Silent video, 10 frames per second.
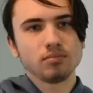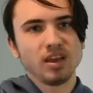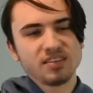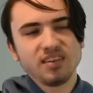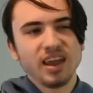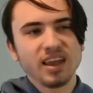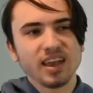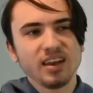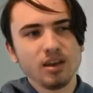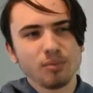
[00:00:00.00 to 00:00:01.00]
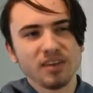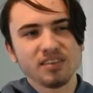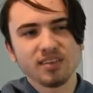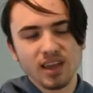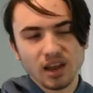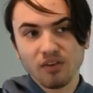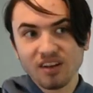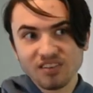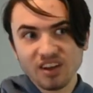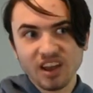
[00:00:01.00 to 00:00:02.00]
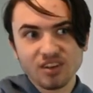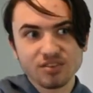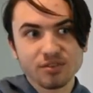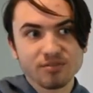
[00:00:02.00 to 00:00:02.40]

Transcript: Actually, I kind of need a place to stay. Can I crouch on your couch?